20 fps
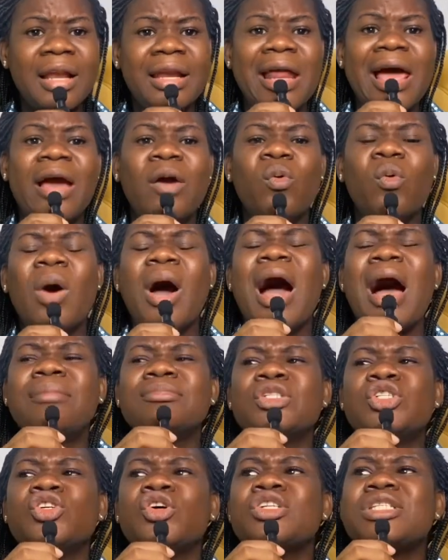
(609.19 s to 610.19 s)
Like,
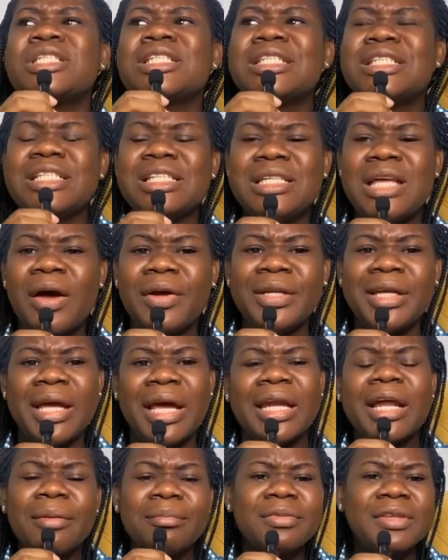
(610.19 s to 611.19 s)
I'm just sitting down
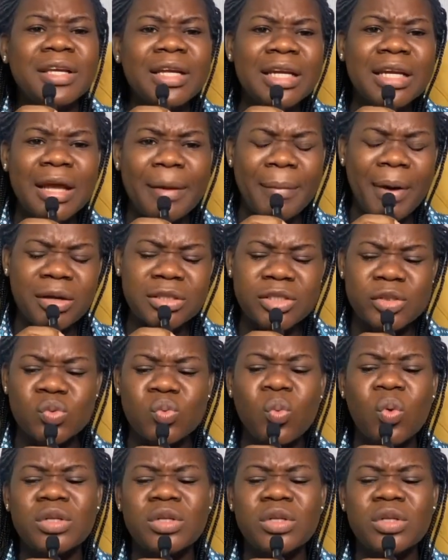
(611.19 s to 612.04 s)
here and I'm thinking about it.